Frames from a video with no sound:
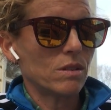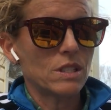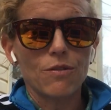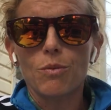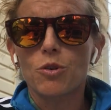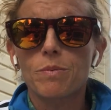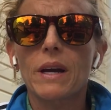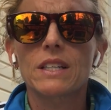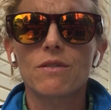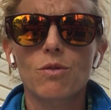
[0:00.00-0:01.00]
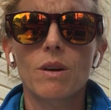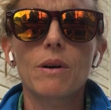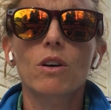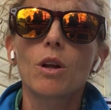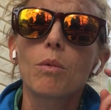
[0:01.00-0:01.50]
different perspectives, right?
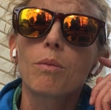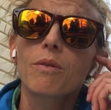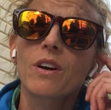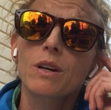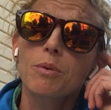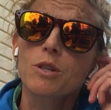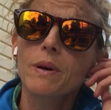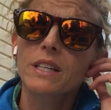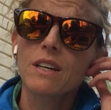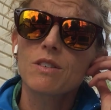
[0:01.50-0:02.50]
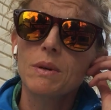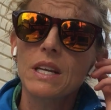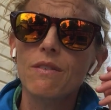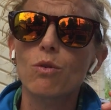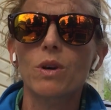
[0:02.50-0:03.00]
About global perspectives. I mean,
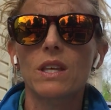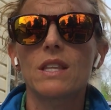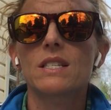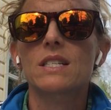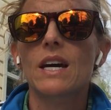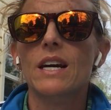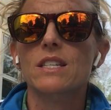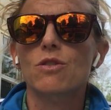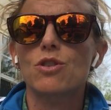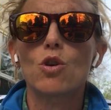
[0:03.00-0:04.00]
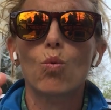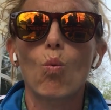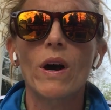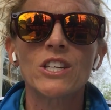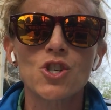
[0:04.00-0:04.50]
even within this text, there's no
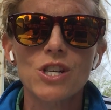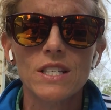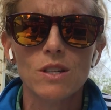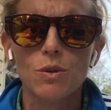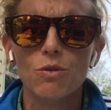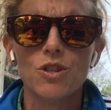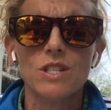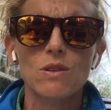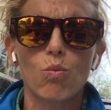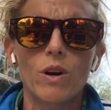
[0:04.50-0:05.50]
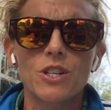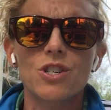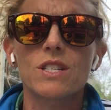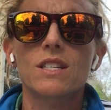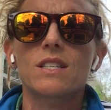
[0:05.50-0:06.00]
one Jesus. We don't just see one
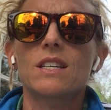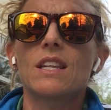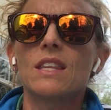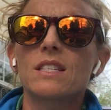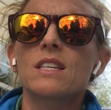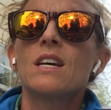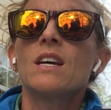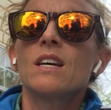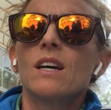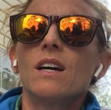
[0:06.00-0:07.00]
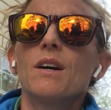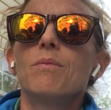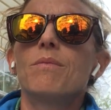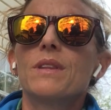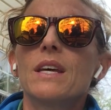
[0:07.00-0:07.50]
Jesus. Again, this
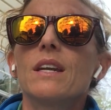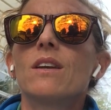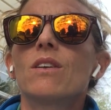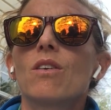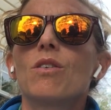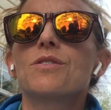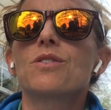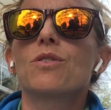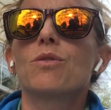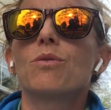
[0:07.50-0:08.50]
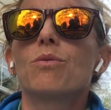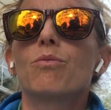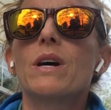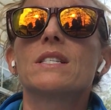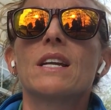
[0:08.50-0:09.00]
then also
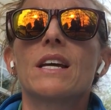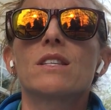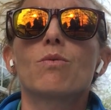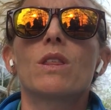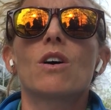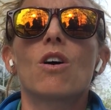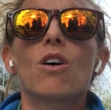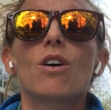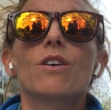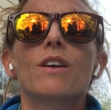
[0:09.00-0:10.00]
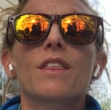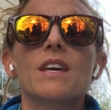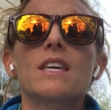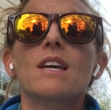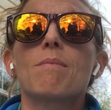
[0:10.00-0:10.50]
resonates with our
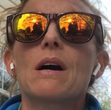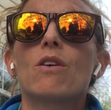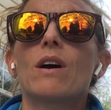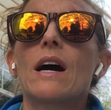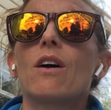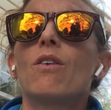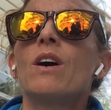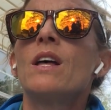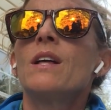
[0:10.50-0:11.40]
thinking about how